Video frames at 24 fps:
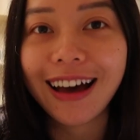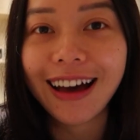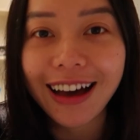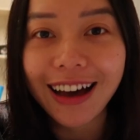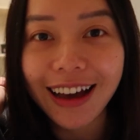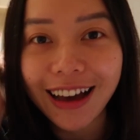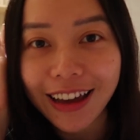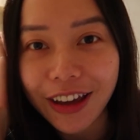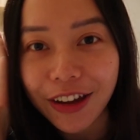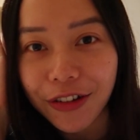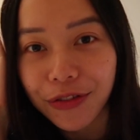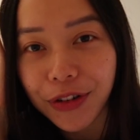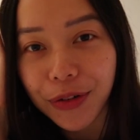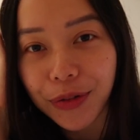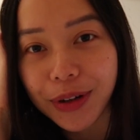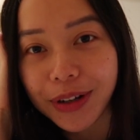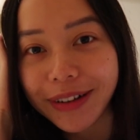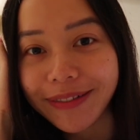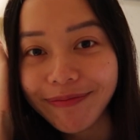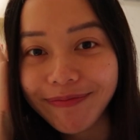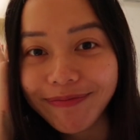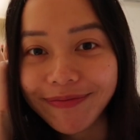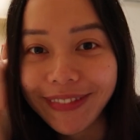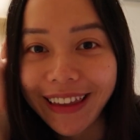Hi
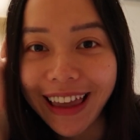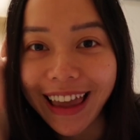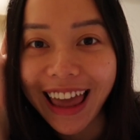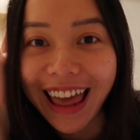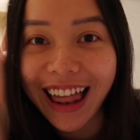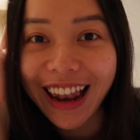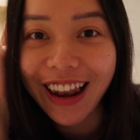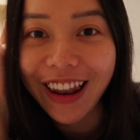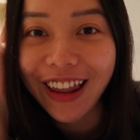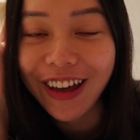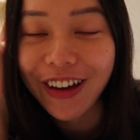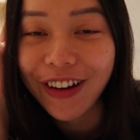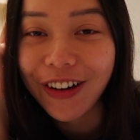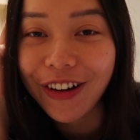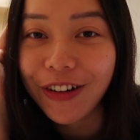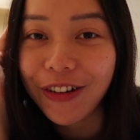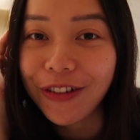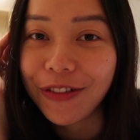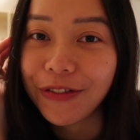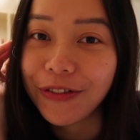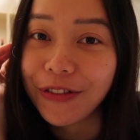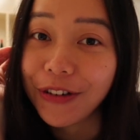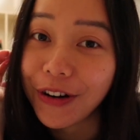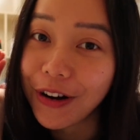everyone,
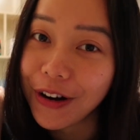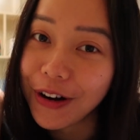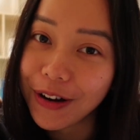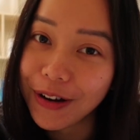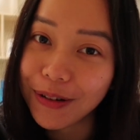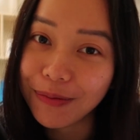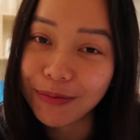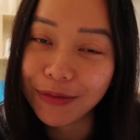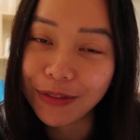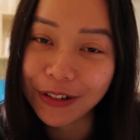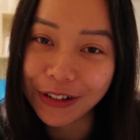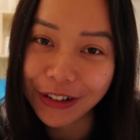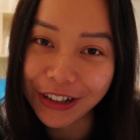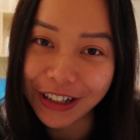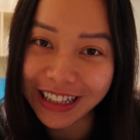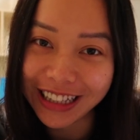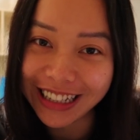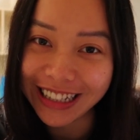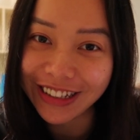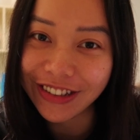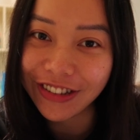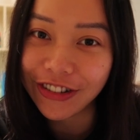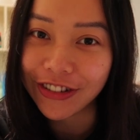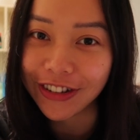hello from
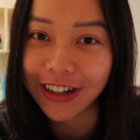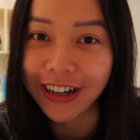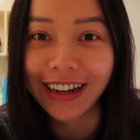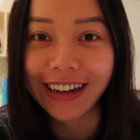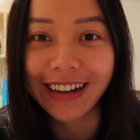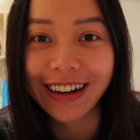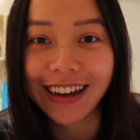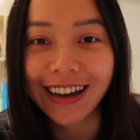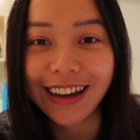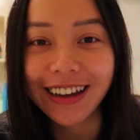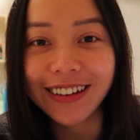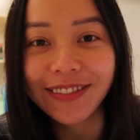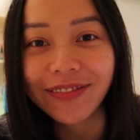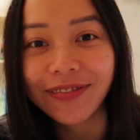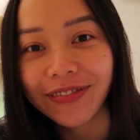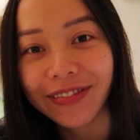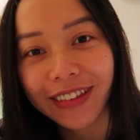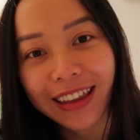Guilin, China.